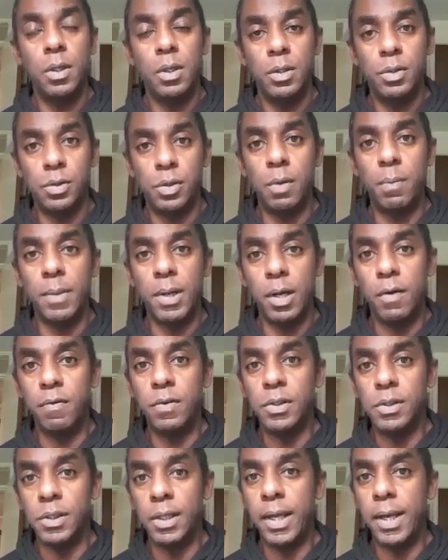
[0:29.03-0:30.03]
So many
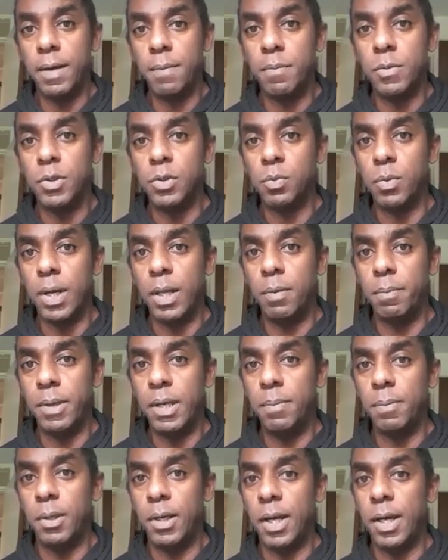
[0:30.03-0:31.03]
others, Liam as well,
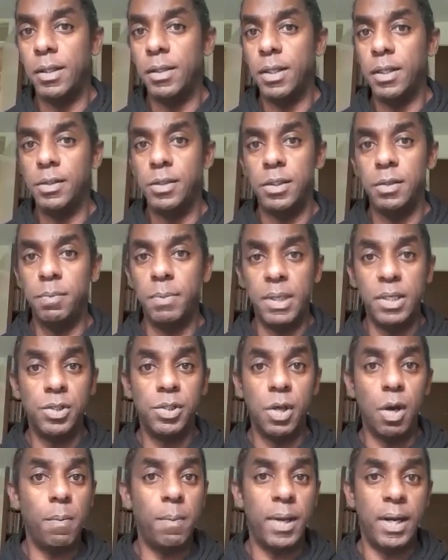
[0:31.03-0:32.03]
people like this. There's been
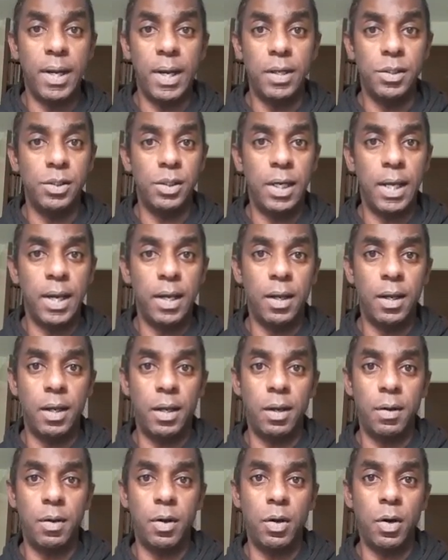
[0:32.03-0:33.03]
so many, actually.
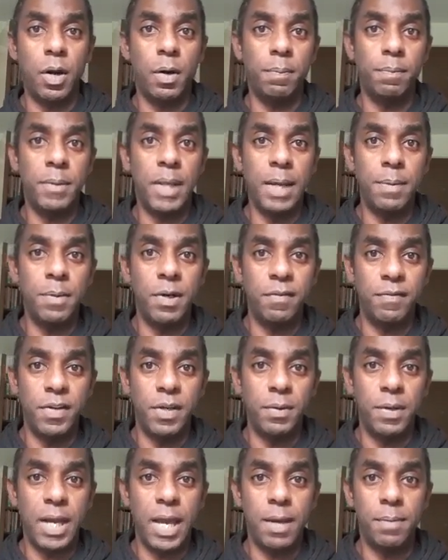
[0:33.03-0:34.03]
I'm naming a
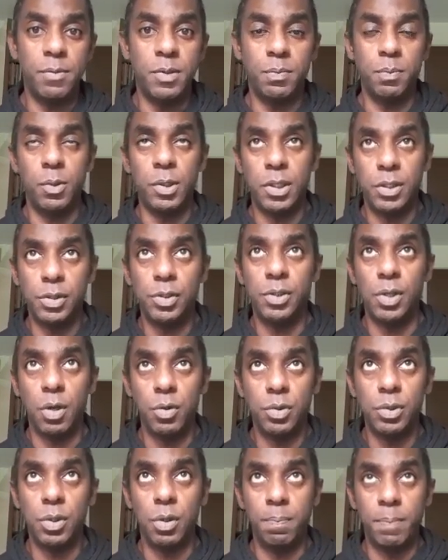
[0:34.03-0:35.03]
few names, but there's
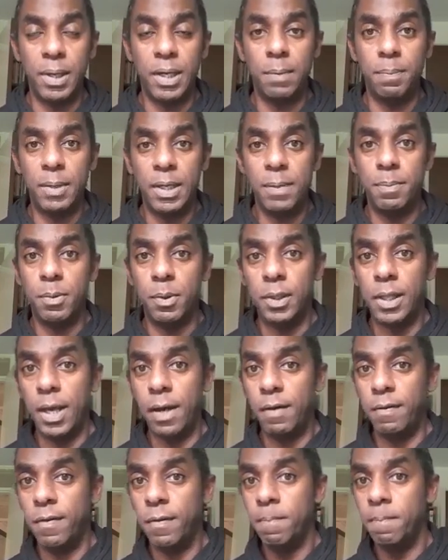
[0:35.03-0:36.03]
so many people that
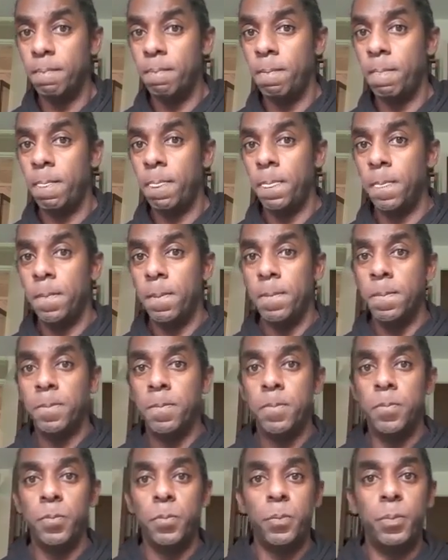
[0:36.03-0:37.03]
have
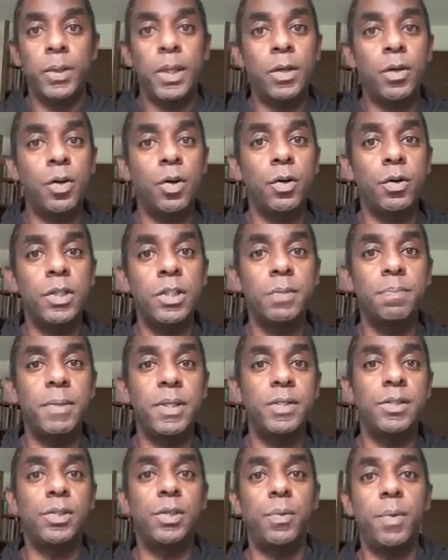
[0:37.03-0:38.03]
encouraged me
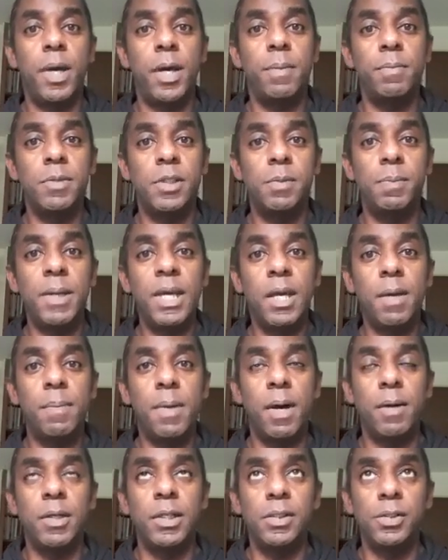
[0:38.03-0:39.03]
to speak
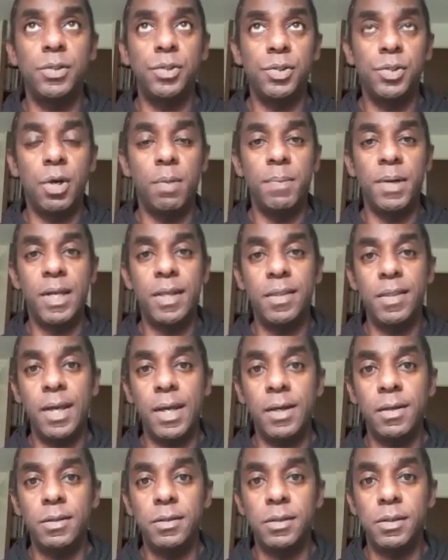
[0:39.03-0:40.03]
about this. And so many
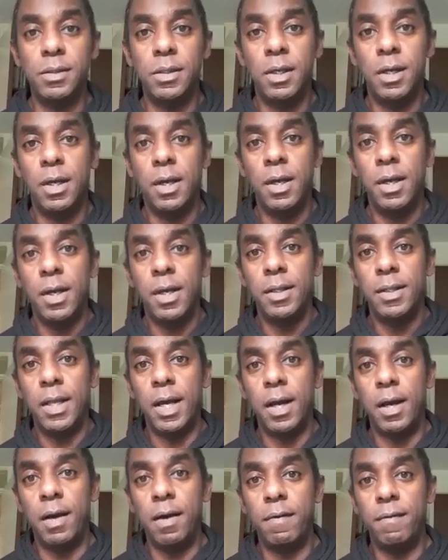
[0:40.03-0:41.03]
things that
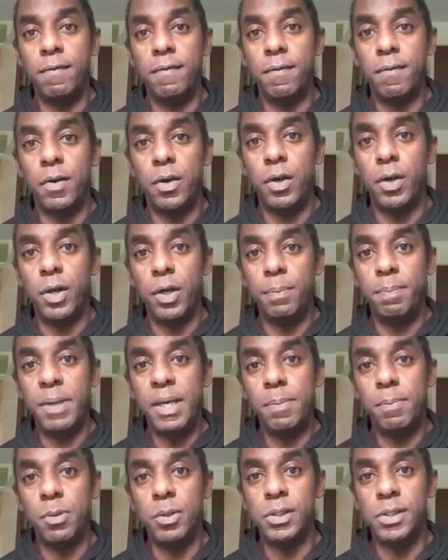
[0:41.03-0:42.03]
I've heard
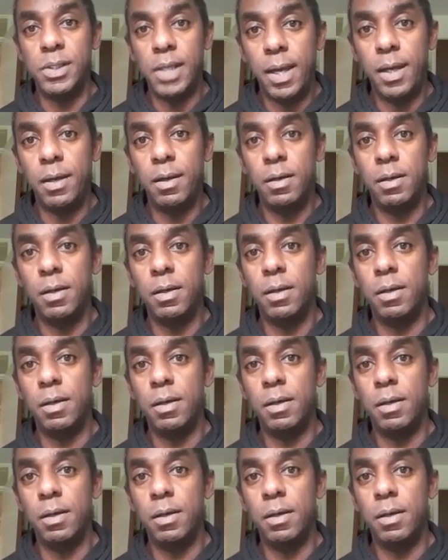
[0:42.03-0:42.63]
people say